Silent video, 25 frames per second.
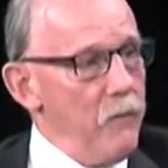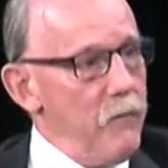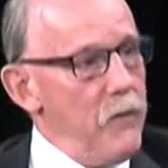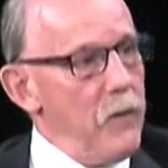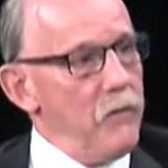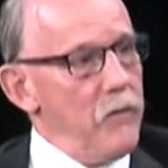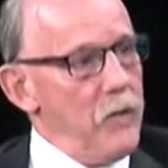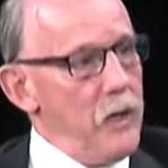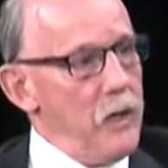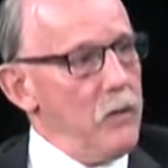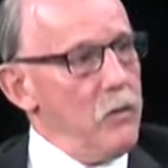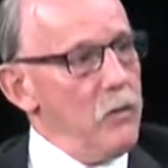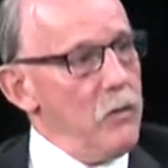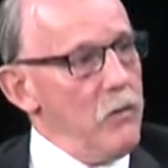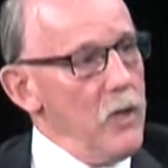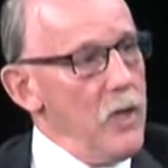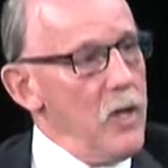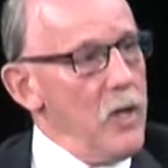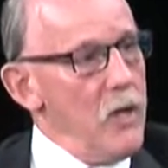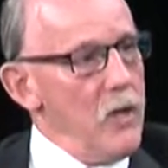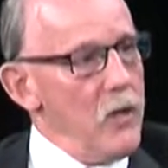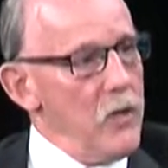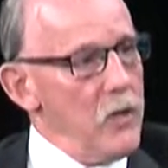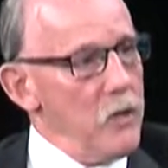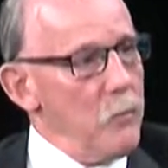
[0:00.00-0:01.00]
52
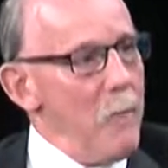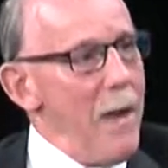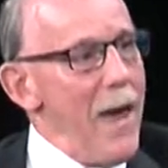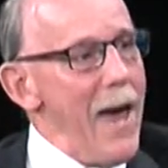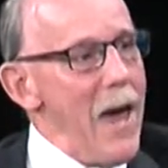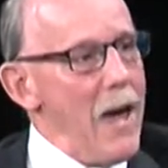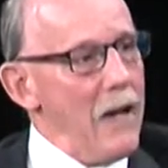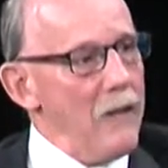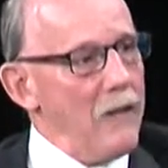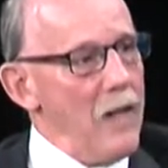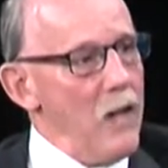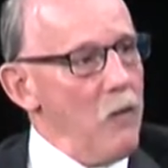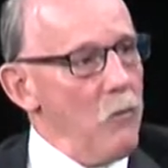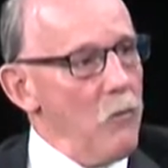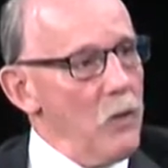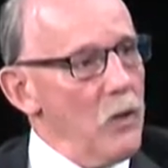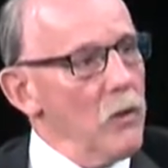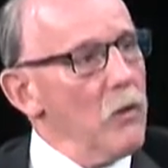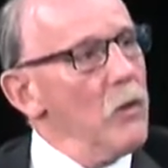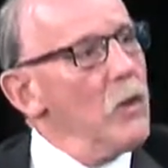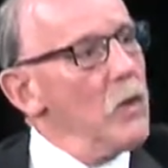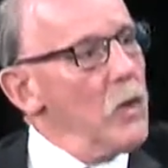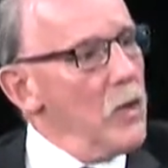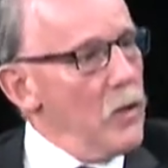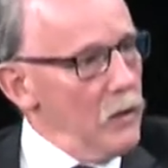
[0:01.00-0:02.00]
years back, they
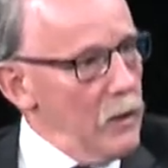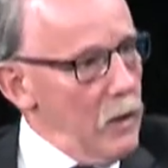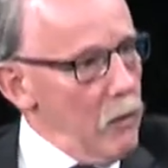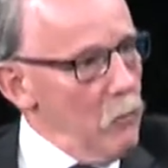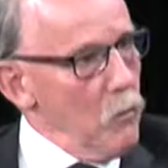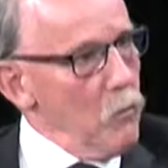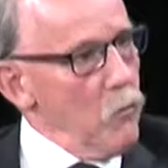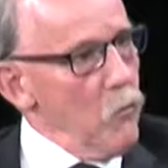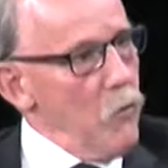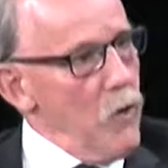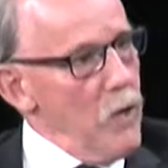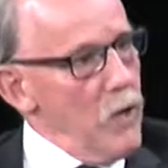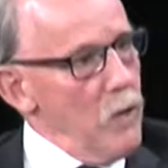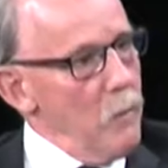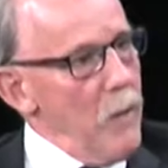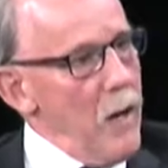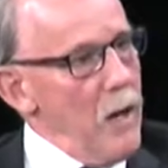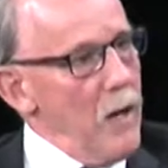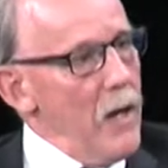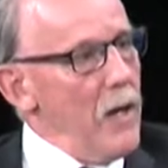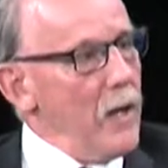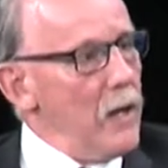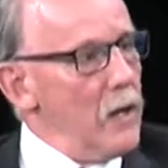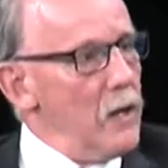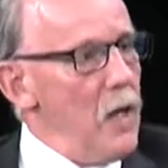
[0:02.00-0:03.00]
were worried
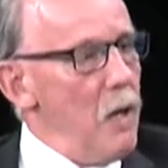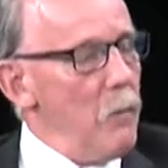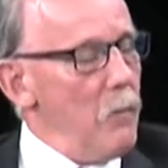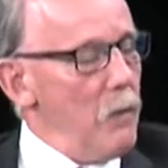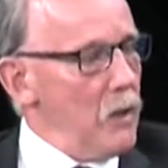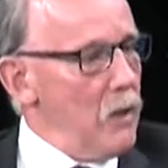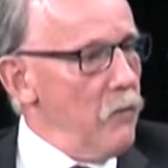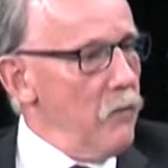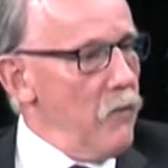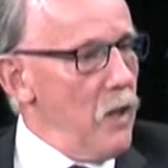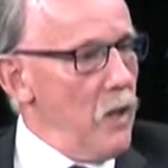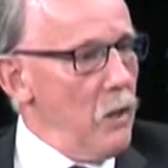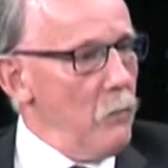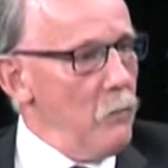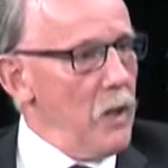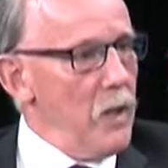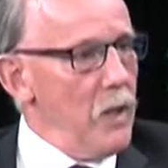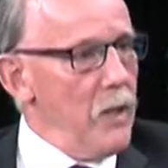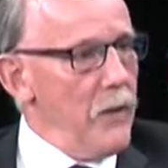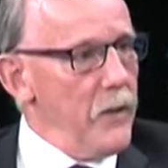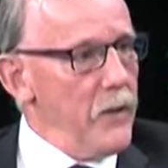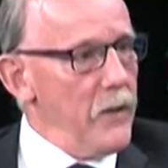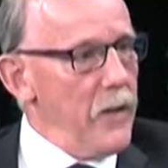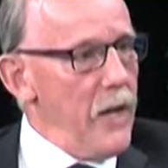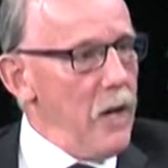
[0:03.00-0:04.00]
about economic
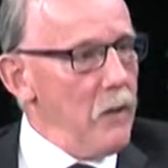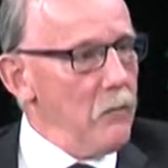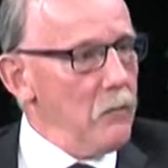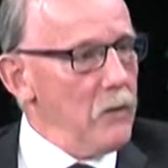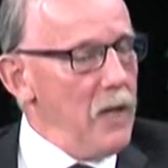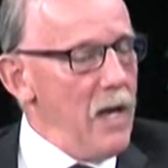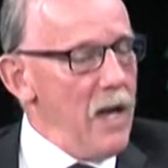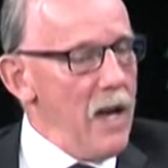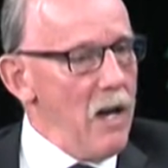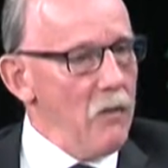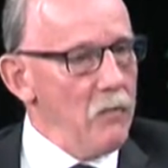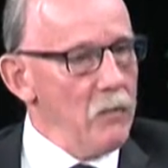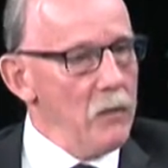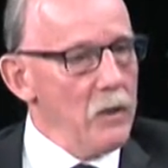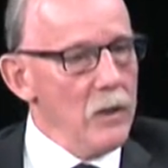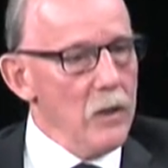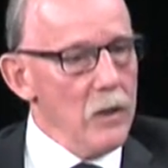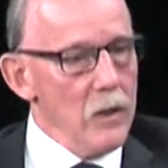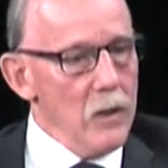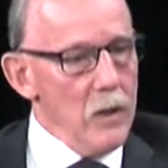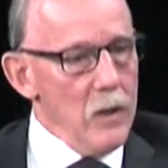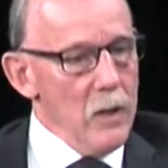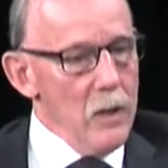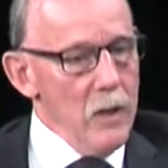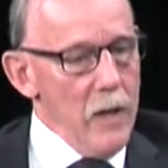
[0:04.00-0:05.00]
development in the downtown,
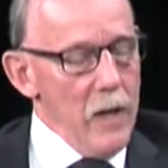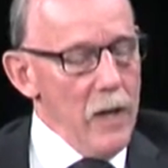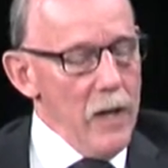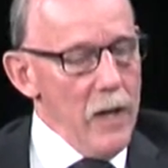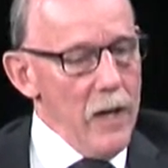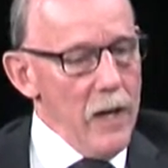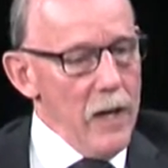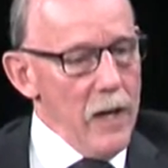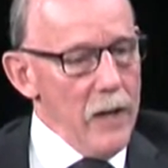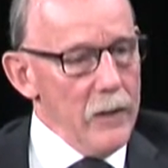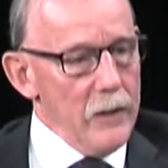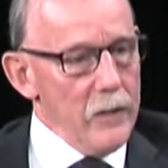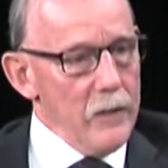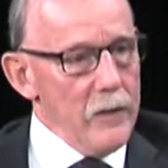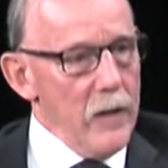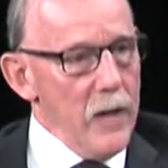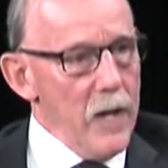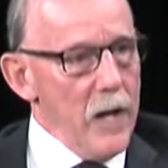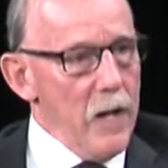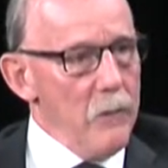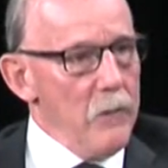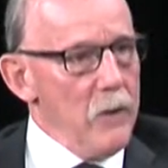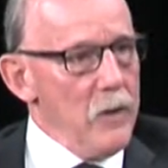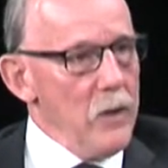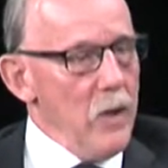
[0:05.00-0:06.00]
And
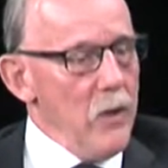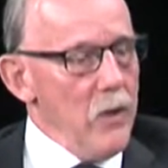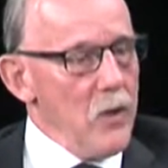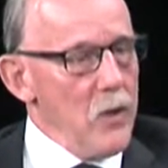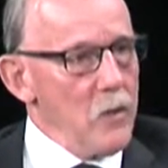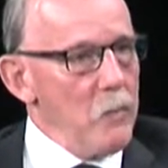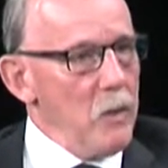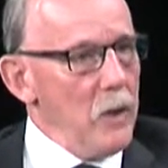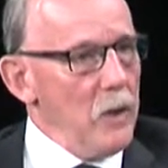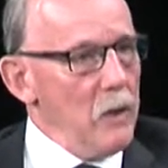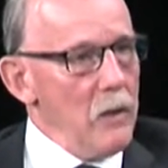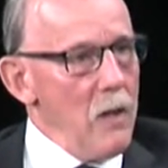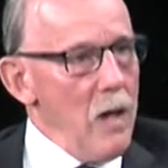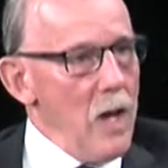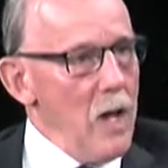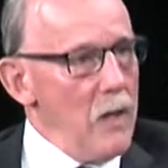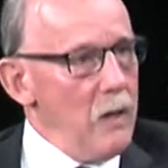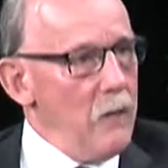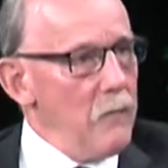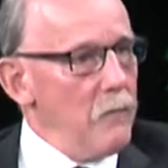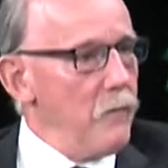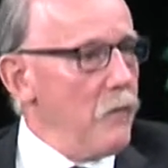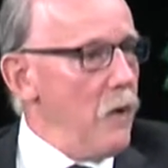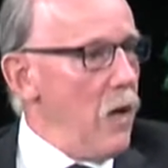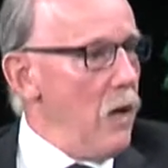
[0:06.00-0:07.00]
there's been a lot
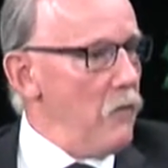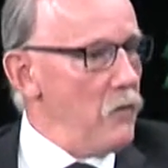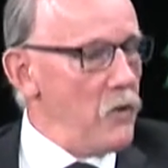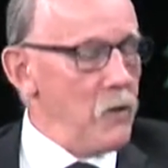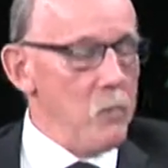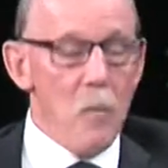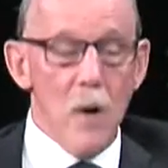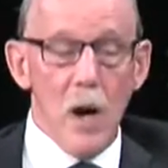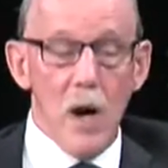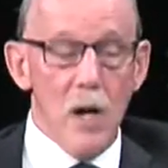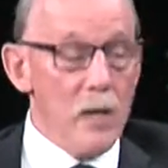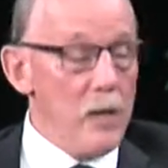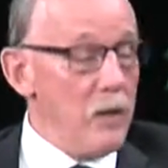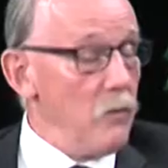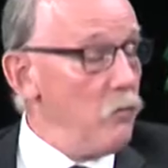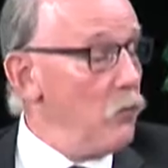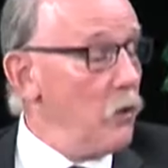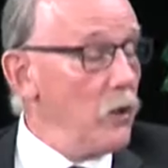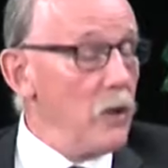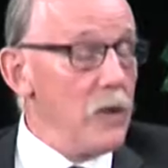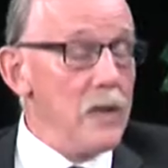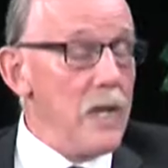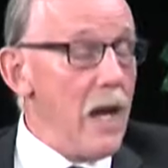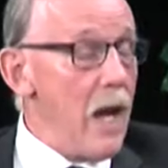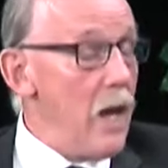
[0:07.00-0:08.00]
of smart and
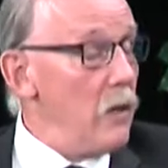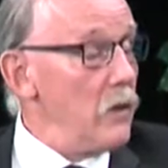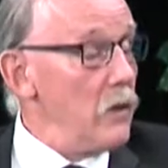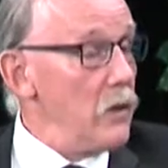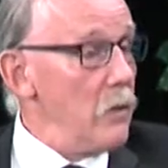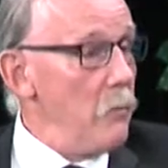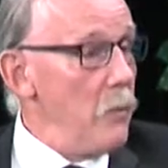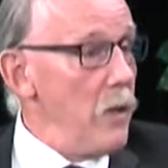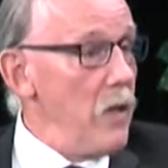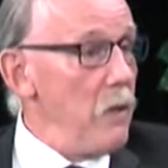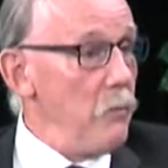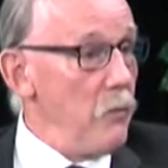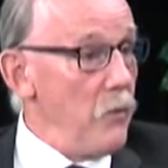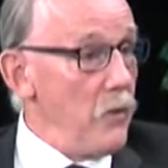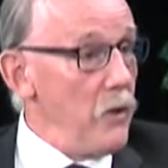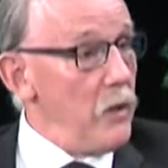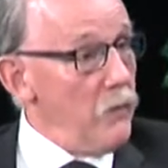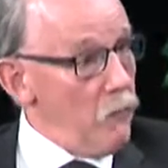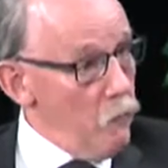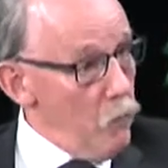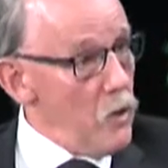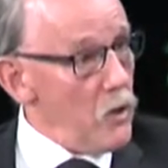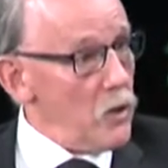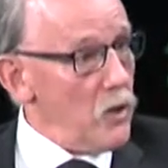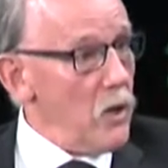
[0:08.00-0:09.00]
really talented people that
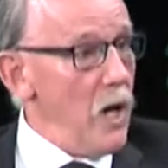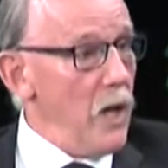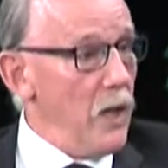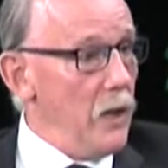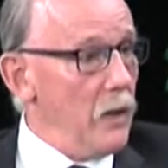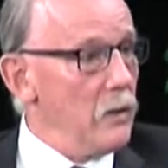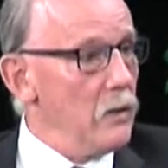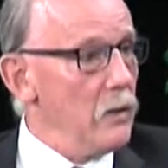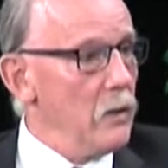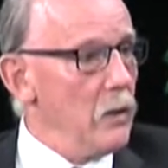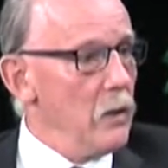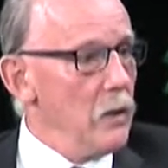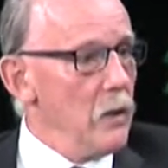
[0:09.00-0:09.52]
have worked on it.